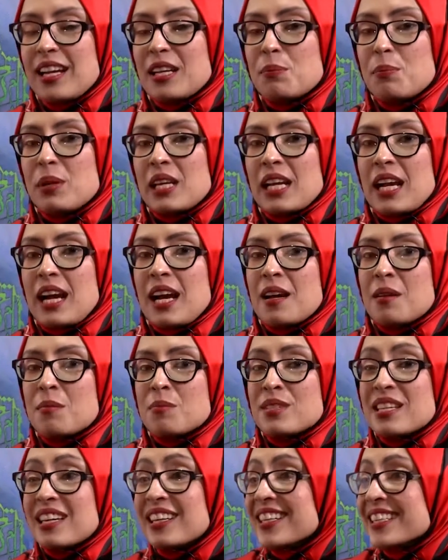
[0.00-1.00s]
It
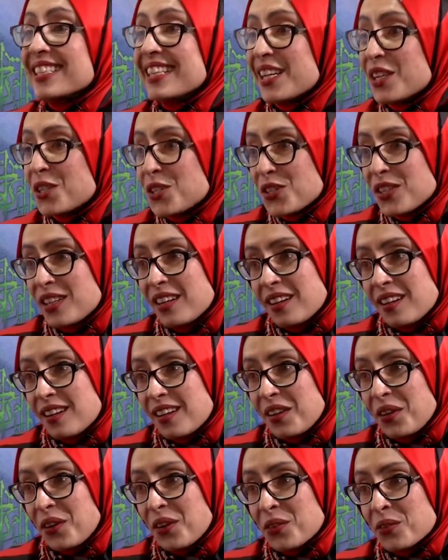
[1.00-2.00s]
becomes an addiction
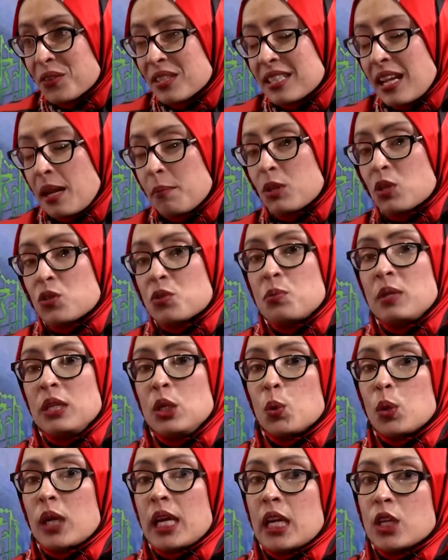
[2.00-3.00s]
a lot of the time because we're
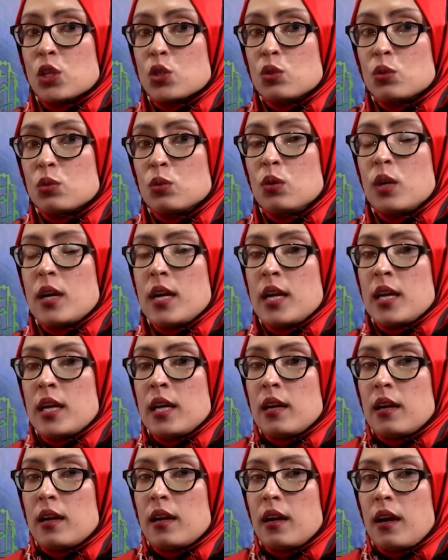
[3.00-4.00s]
looking to
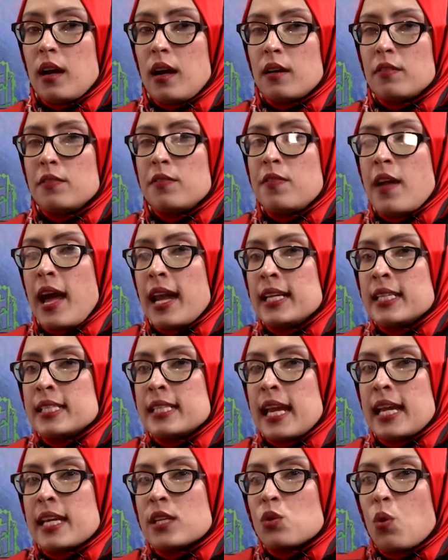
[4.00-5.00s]
uh,
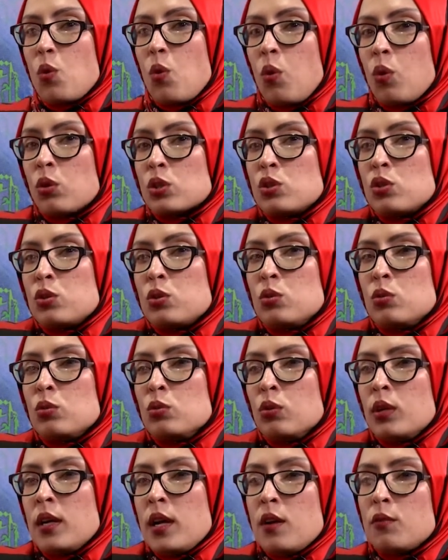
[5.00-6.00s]
validate or
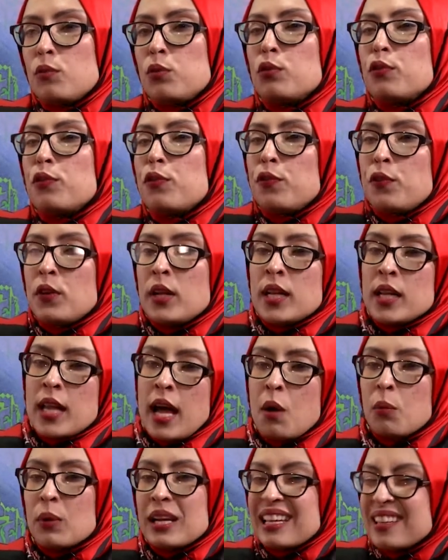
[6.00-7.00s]
to fulfill
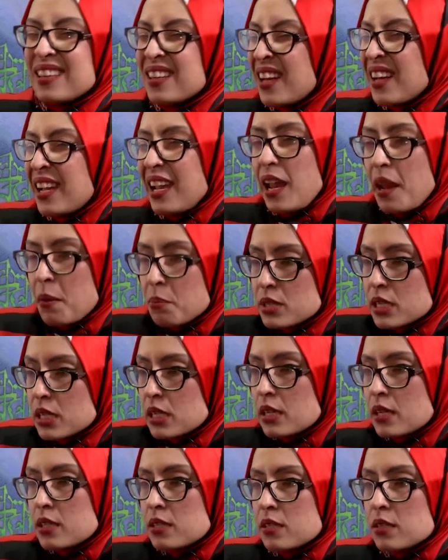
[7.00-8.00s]
our inner
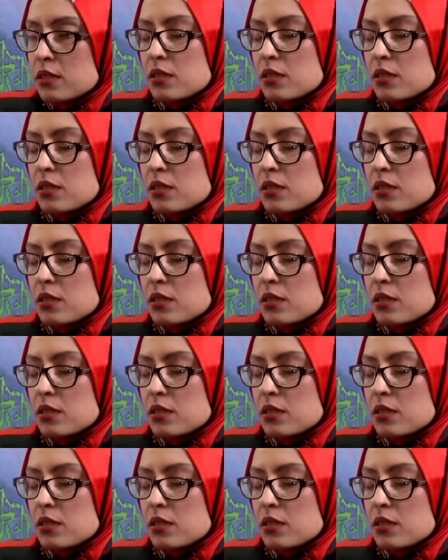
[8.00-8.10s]
emptiness